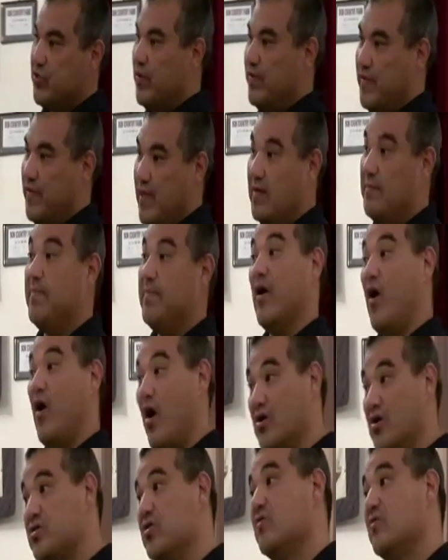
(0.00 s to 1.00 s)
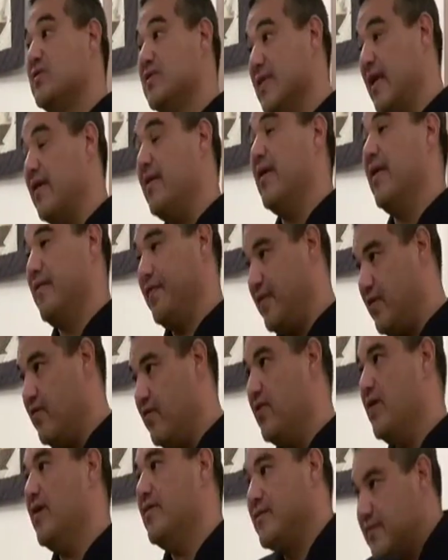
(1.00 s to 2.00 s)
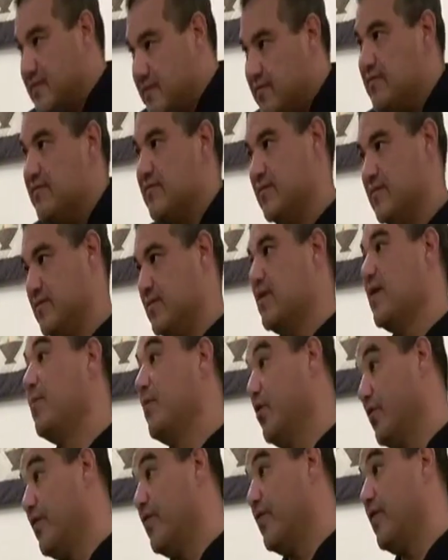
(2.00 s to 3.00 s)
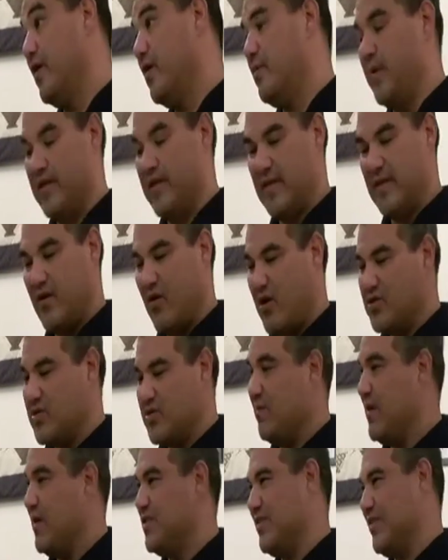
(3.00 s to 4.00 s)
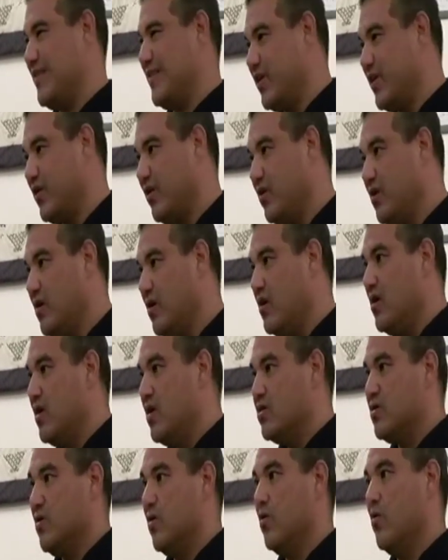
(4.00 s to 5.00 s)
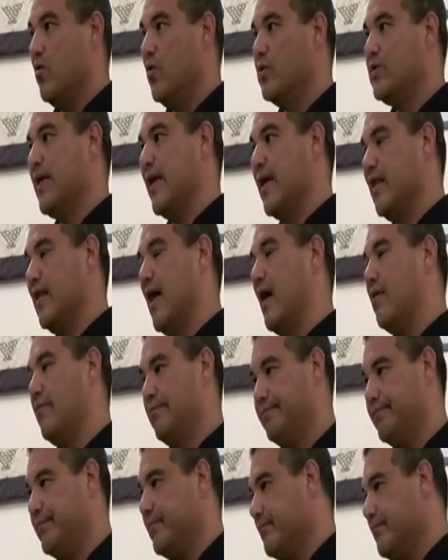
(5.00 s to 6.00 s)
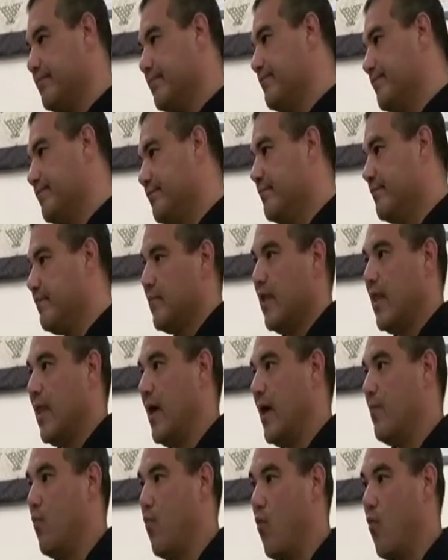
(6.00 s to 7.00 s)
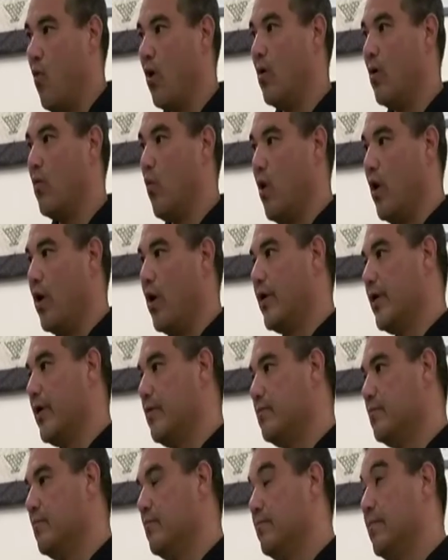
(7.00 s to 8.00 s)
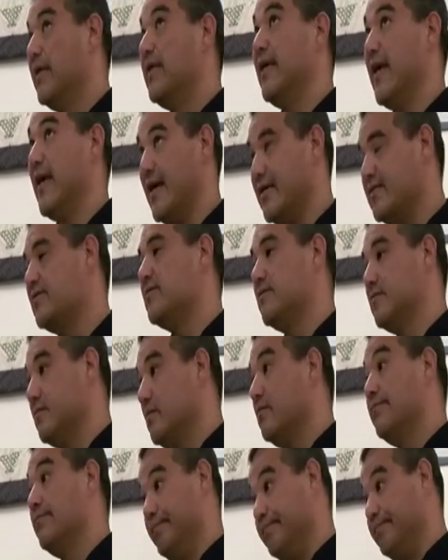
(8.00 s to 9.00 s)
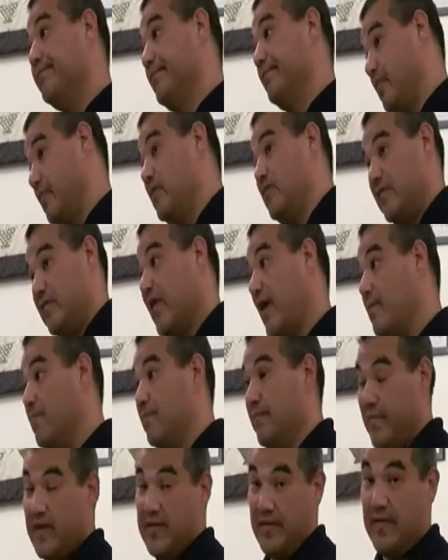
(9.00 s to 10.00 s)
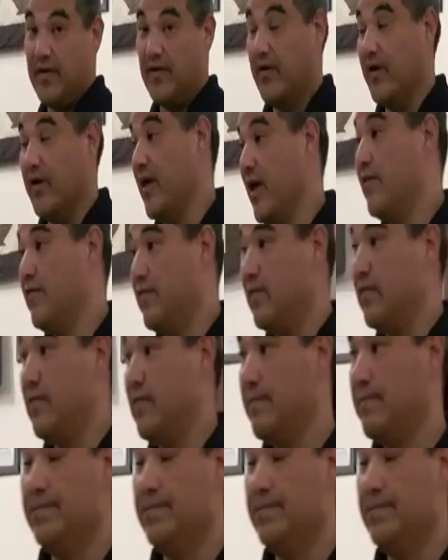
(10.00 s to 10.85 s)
within, but also, say, in theory, similar theory, but they're also much thicker. So it would take a lot, a lot more water, but yes, same in theory, yes.